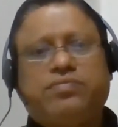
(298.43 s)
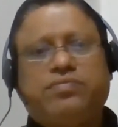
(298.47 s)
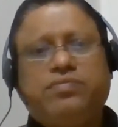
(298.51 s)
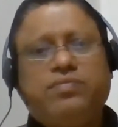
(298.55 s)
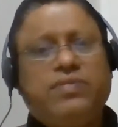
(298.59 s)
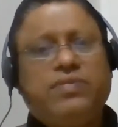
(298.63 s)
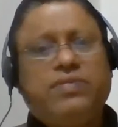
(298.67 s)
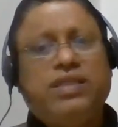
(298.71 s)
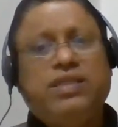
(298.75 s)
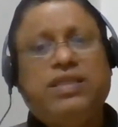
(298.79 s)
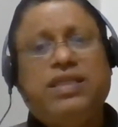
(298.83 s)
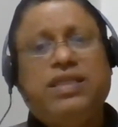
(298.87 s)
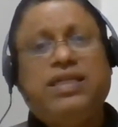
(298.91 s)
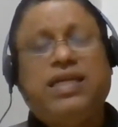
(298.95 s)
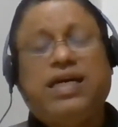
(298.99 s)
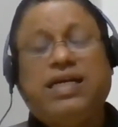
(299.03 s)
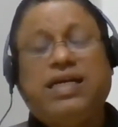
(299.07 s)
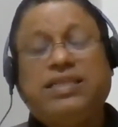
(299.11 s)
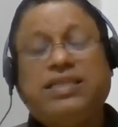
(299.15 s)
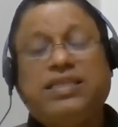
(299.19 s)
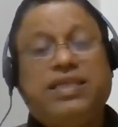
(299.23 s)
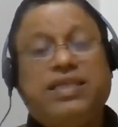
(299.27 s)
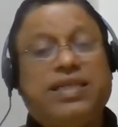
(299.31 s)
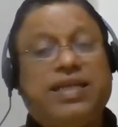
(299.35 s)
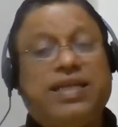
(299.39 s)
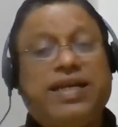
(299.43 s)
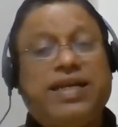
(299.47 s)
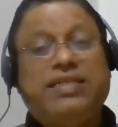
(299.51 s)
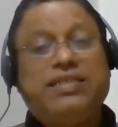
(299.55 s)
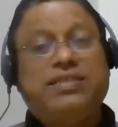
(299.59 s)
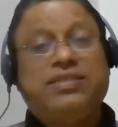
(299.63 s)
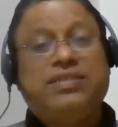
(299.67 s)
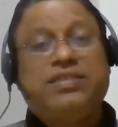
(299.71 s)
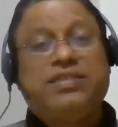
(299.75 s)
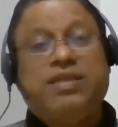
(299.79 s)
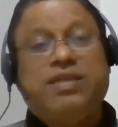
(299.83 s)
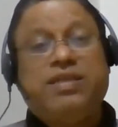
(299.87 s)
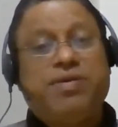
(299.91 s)
Then other rate
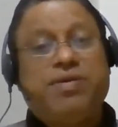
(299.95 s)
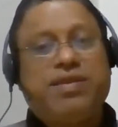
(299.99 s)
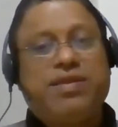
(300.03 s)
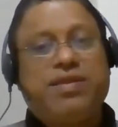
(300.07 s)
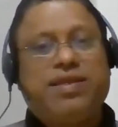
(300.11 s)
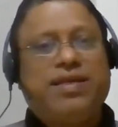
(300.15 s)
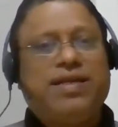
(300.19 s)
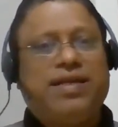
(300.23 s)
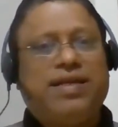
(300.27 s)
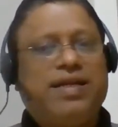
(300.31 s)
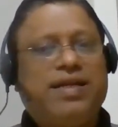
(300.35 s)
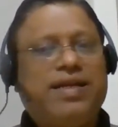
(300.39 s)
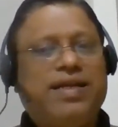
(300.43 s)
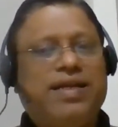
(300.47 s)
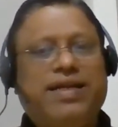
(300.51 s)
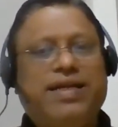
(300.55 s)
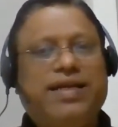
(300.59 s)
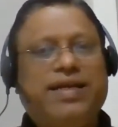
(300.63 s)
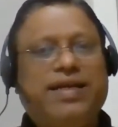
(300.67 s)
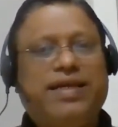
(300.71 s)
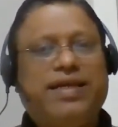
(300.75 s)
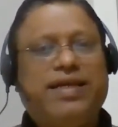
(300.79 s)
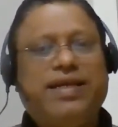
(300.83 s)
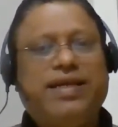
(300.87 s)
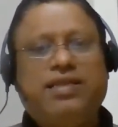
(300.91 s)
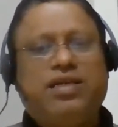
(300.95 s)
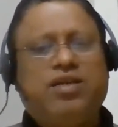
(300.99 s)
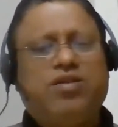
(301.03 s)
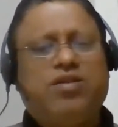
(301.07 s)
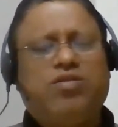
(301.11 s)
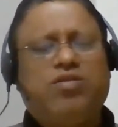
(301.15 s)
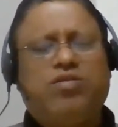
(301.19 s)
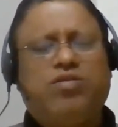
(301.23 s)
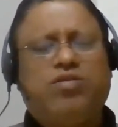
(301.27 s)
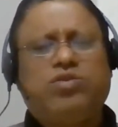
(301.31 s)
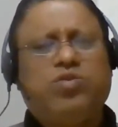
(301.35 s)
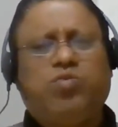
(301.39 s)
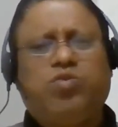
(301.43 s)
is deposit and lending rate. That
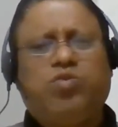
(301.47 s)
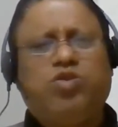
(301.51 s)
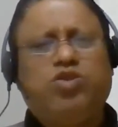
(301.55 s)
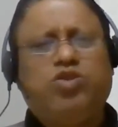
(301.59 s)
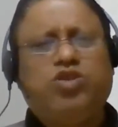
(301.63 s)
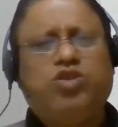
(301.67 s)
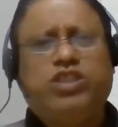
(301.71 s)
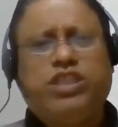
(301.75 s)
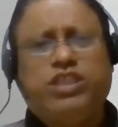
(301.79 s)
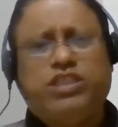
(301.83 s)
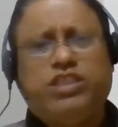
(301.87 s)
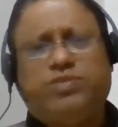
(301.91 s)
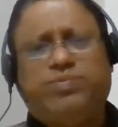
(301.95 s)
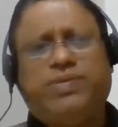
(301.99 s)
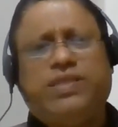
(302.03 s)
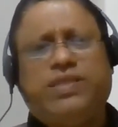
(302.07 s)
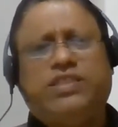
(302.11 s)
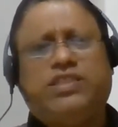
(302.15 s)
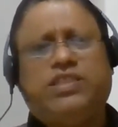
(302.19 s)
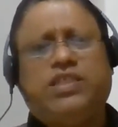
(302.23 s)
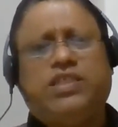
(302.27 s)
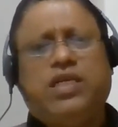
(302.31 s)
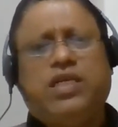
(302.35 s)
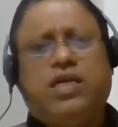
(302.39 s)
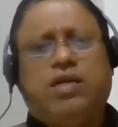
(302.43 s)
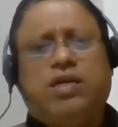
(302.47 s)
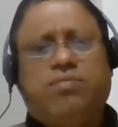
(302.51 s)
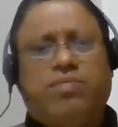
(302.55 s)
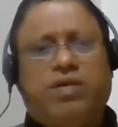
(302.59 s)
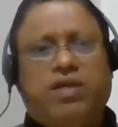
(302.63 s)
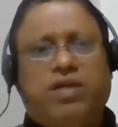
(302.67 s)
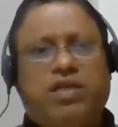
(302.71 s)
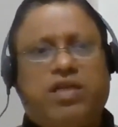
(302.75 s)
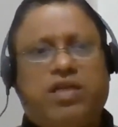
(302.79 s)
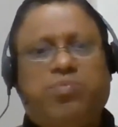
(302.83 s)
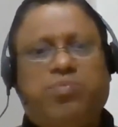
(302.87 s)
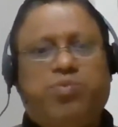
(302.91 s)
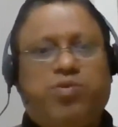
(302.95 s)
also won't change much.
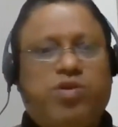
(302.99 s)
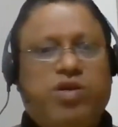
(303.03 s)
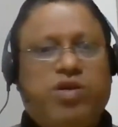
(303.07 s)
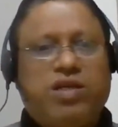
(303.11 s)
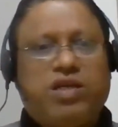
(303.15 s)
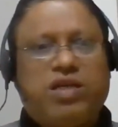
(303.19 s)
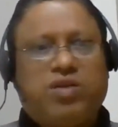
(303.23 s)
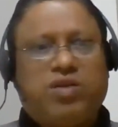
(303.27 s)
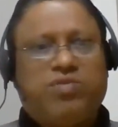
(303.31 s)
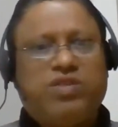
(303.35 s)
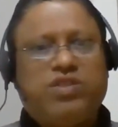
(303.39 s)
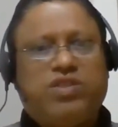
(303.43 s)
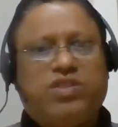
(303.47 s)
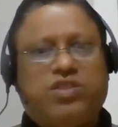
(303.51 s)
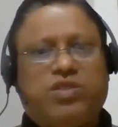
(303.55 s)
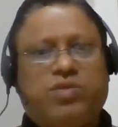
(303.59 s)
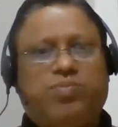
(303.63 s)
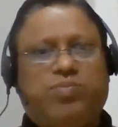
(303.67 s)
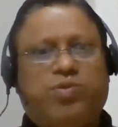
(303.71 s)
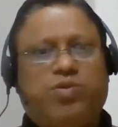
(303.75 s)
But repo and reverse repo